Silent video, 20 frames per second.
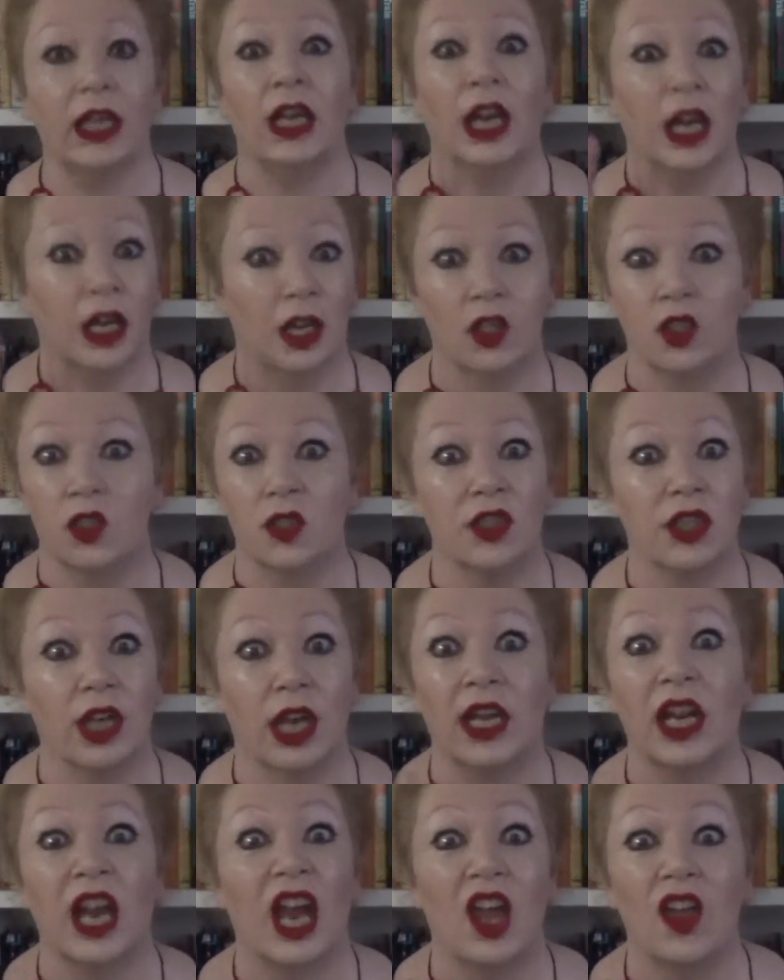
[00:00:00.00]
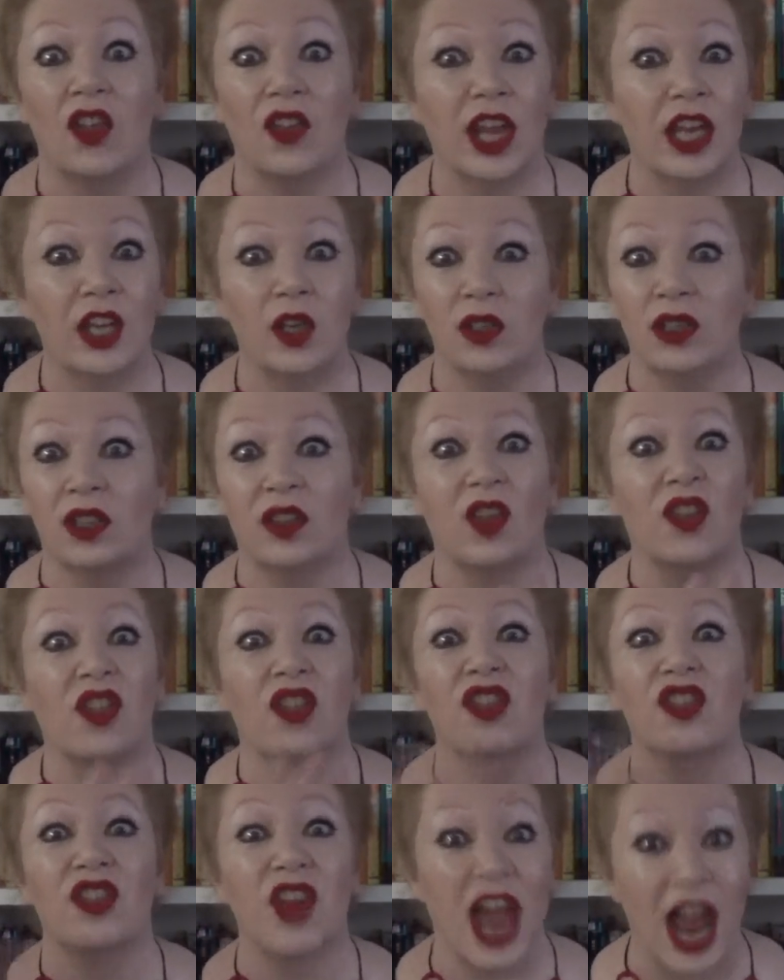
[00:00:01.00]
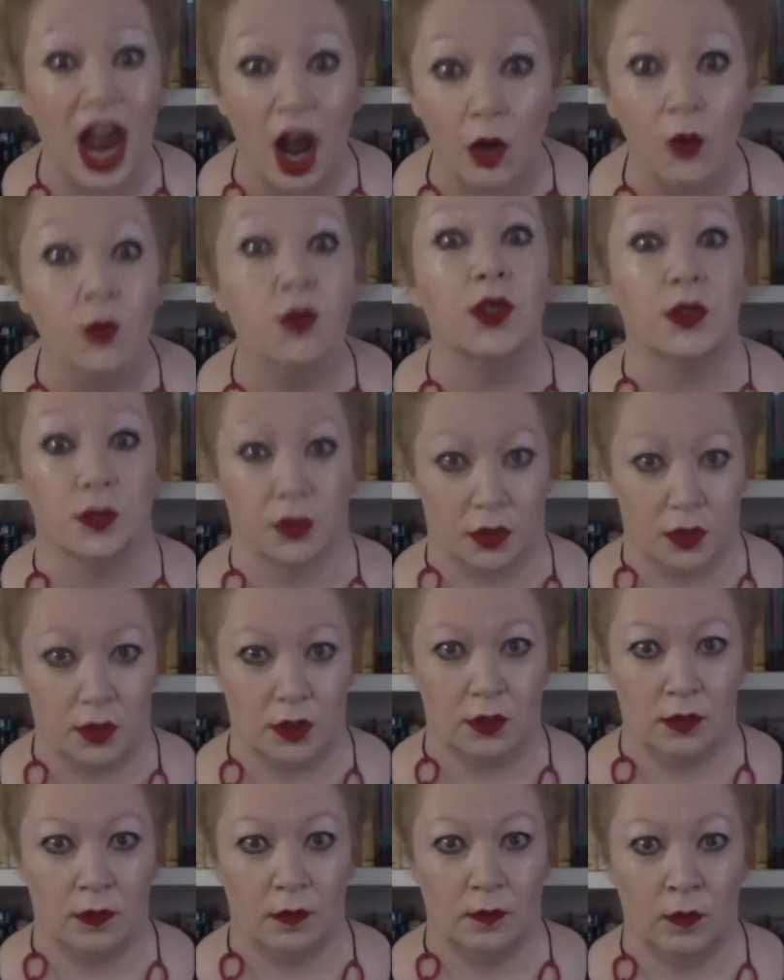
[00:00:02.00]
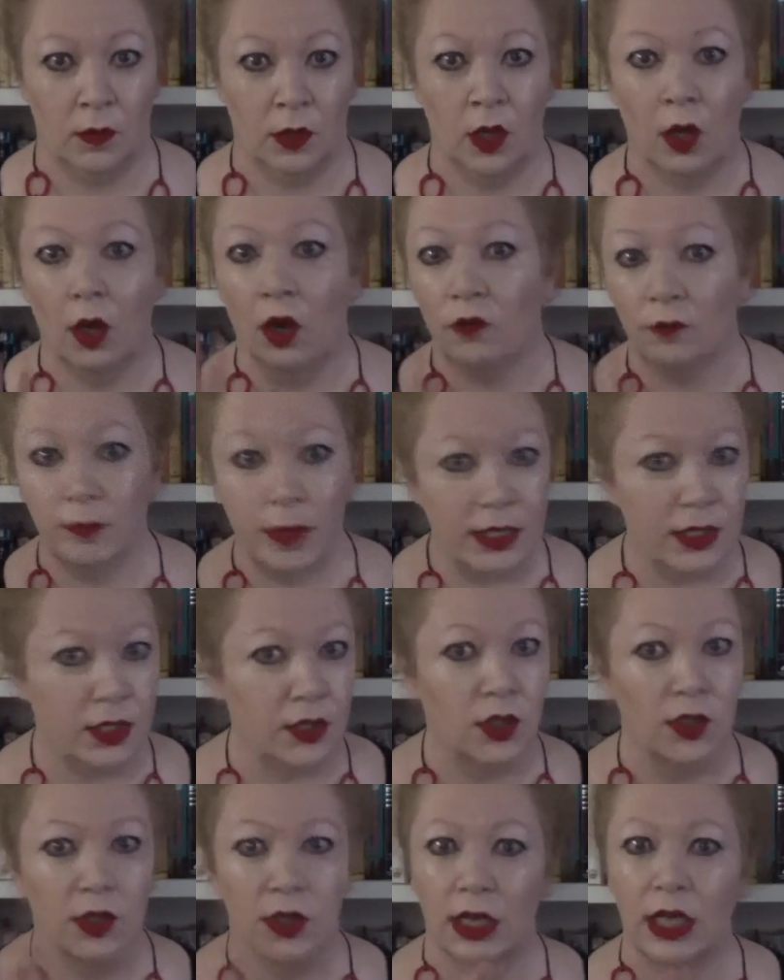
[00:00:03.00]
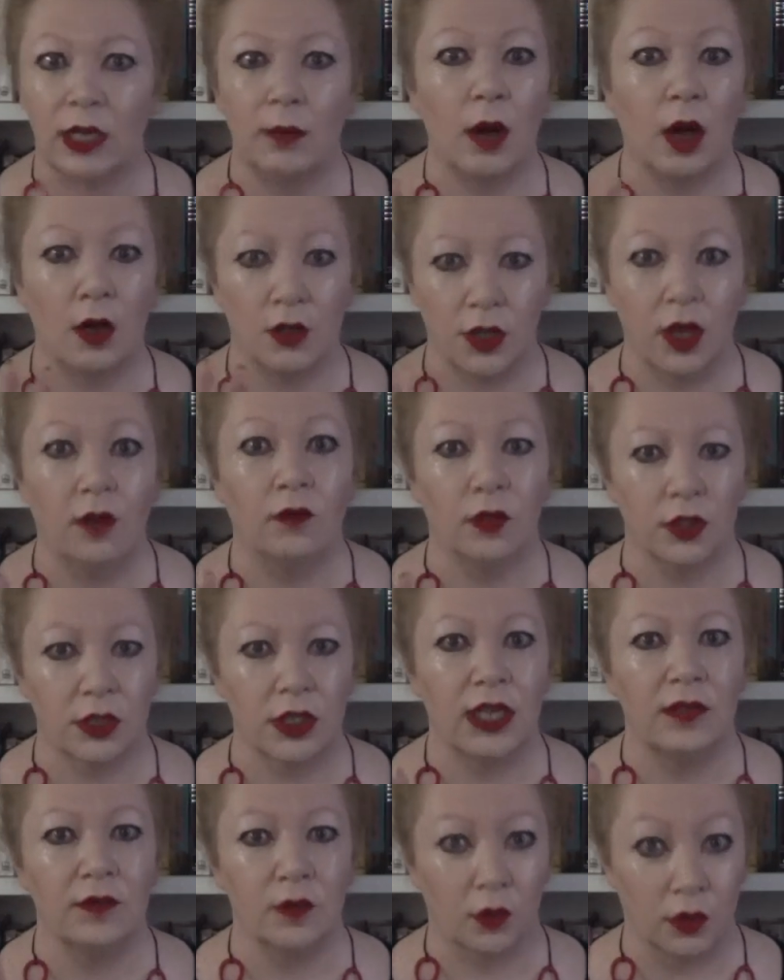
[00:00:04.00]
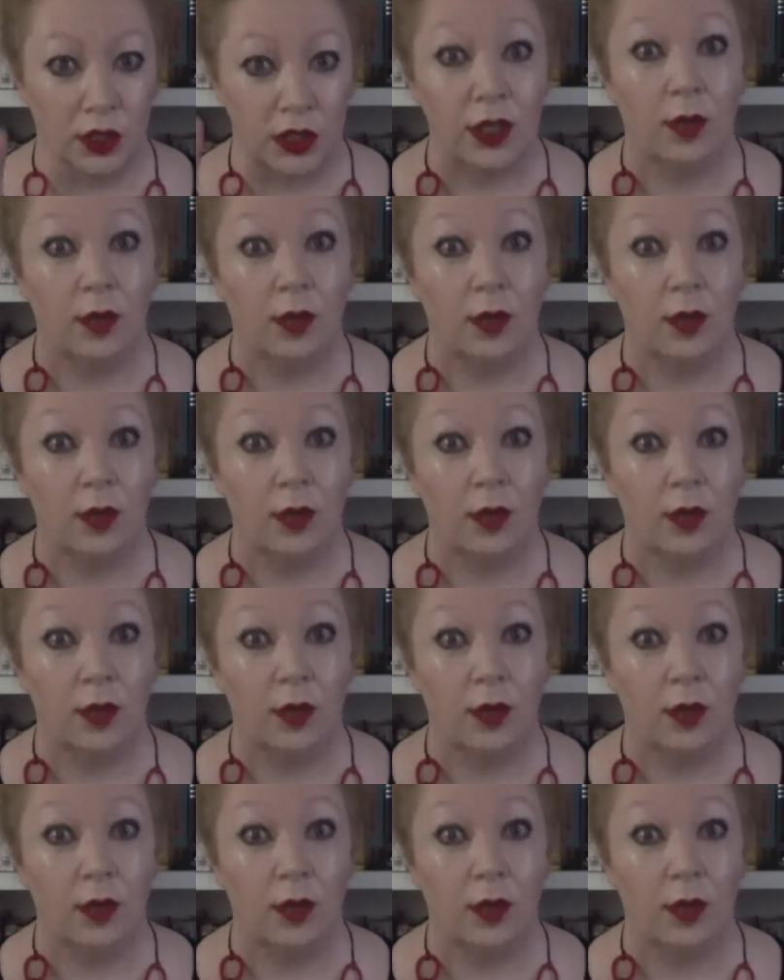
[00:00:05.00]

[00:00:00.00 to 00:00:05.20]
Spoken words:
and I should say thank you to the thousands of messages and emails I've received on this.